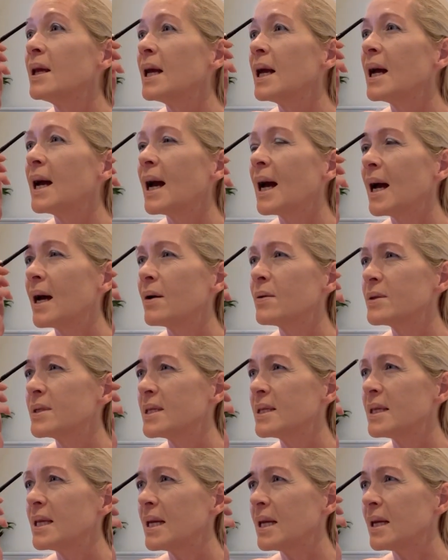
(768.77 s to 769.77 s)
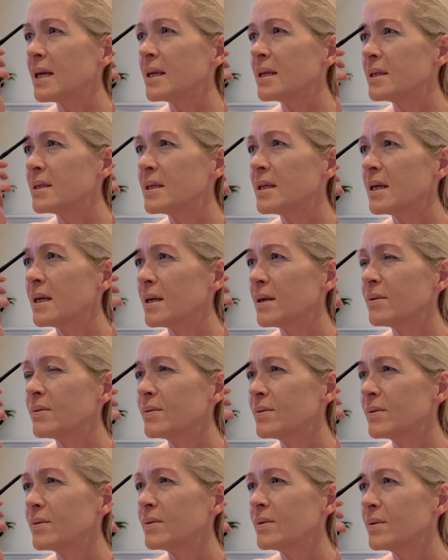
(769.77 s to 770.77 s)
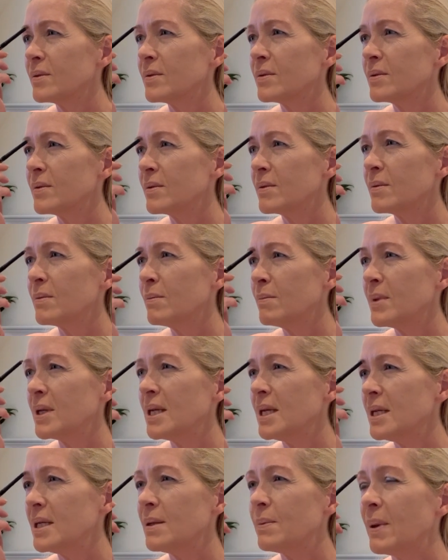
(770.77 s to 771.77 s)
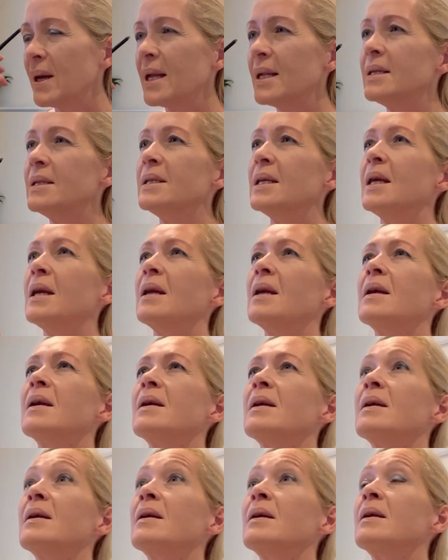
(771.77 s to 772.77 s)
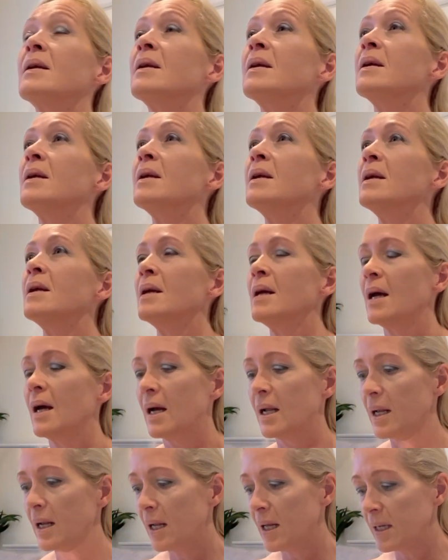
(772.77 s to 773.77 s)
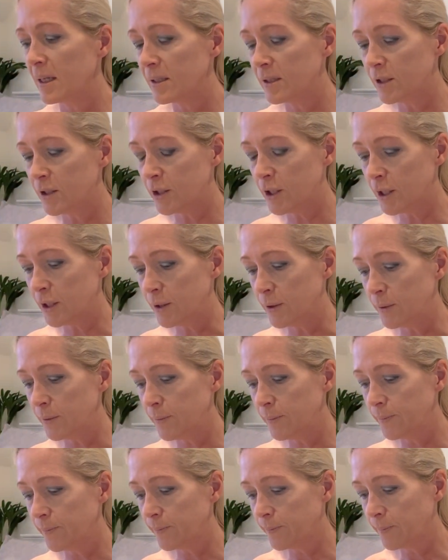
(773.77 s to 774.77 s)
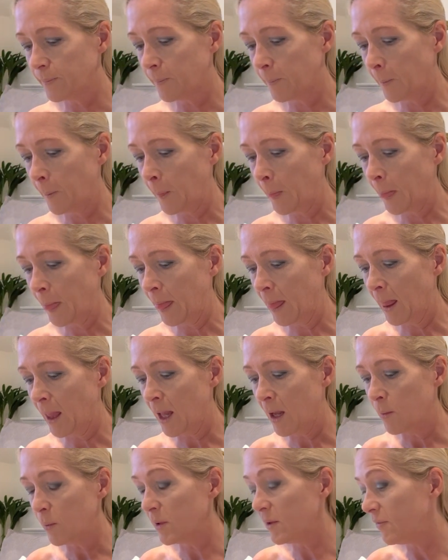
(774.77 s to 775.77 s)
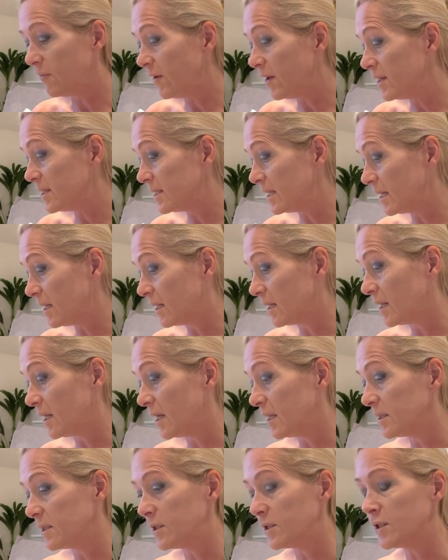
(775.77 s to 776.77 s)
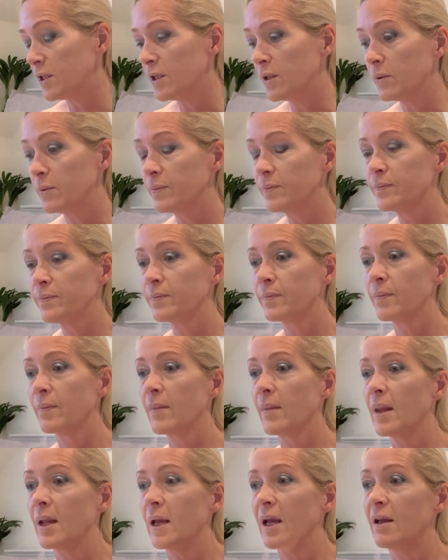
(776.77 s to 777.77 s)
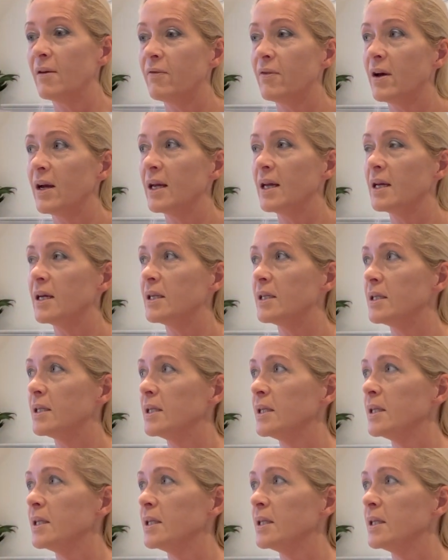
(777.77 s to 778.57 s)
house things that, money depending, I'd like to do. Well, the first thing I'd like to do, if I could